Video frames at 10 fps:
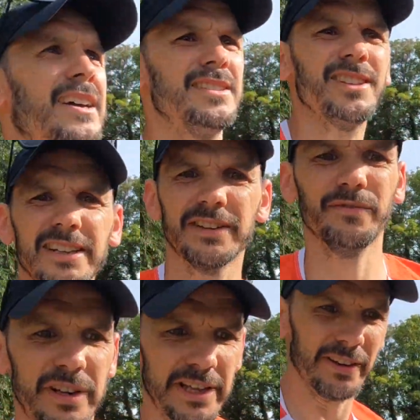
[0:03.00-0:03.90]
slightly
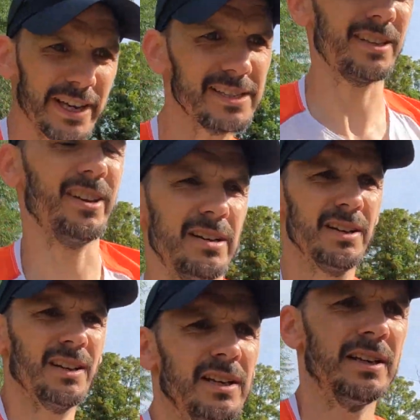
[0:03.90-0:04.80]
different video, I guess.
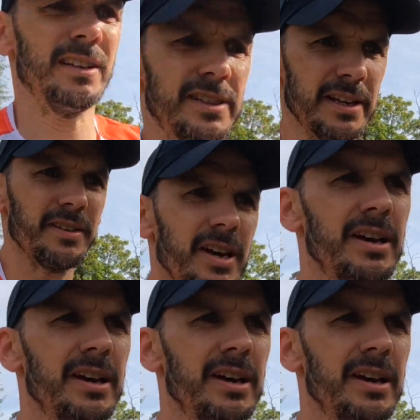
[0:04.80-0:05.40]
So